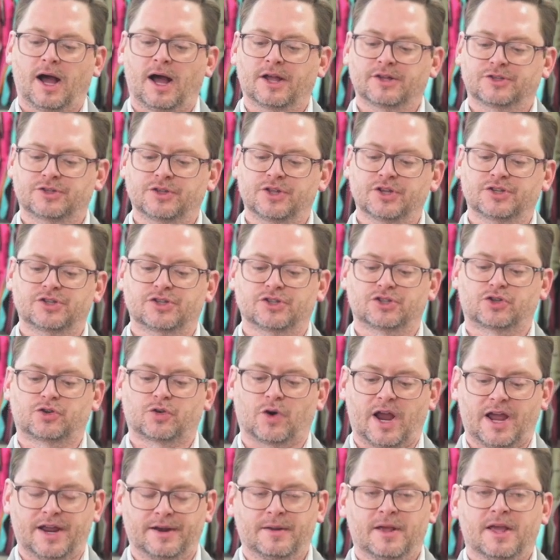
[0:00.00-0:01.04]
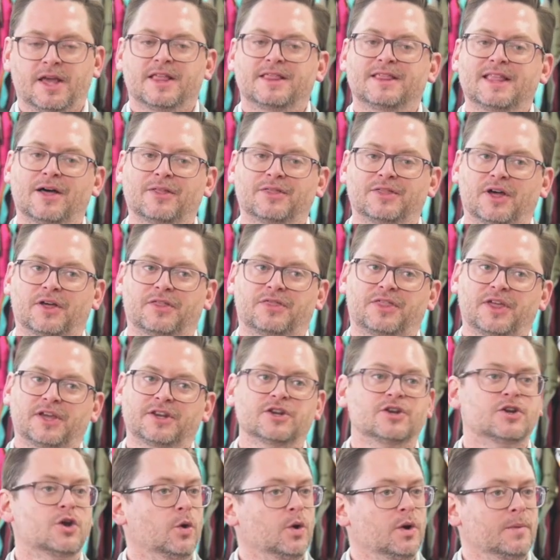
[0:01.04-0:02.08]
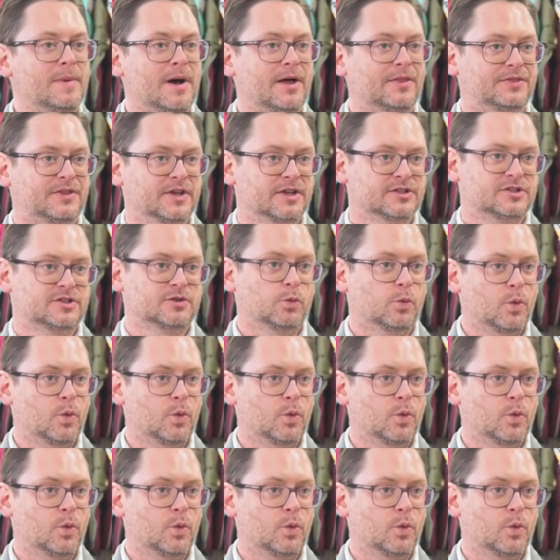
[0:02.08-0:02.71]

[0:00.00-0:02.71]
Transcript: So this is great. Now the thing to note about this,